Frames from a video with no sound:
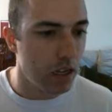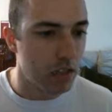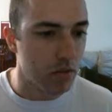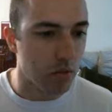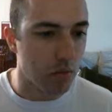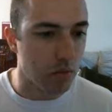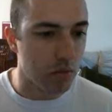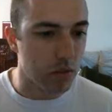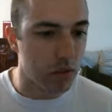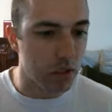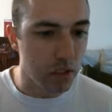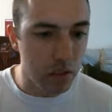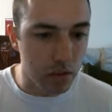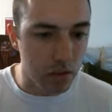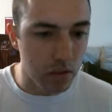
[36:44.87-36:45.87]
So what we'll
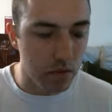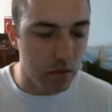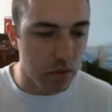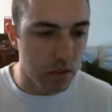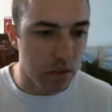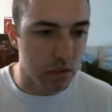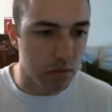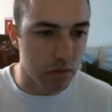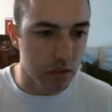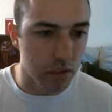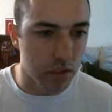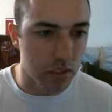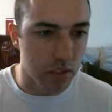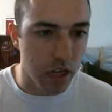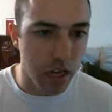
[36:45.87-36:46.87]
do is we'll
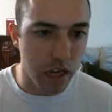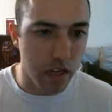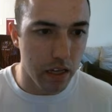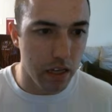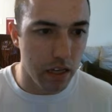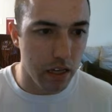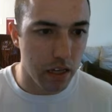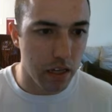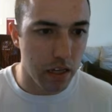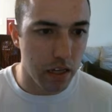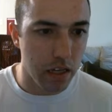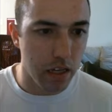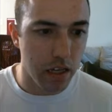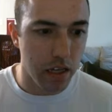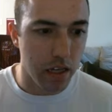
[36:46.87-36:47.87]
just say
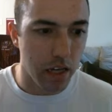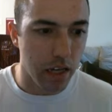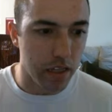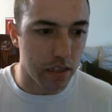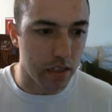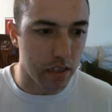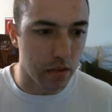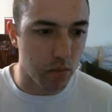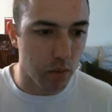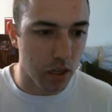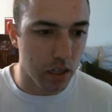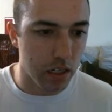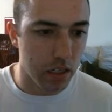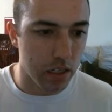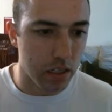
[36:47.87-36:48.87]
entity
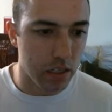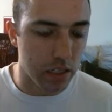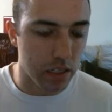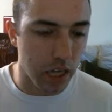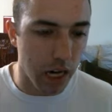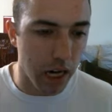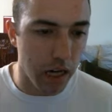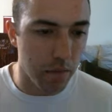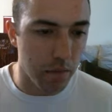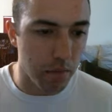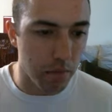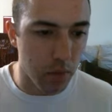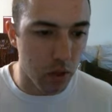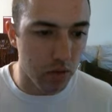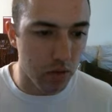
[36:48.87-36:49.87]
1 dot
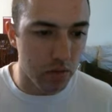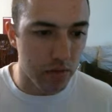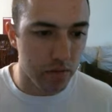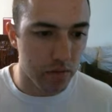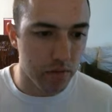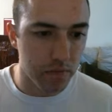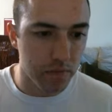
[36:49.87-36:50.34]
move,